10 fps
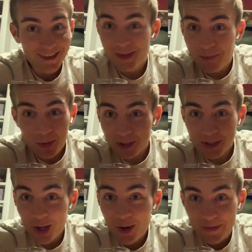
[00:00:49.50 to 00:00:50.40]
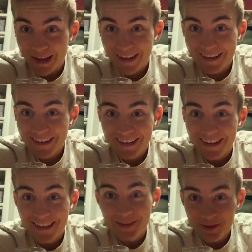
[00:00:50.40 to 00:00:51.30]
The more you know, man,
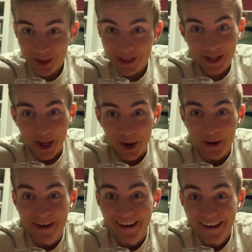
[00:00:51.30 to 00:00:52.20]
the more you know.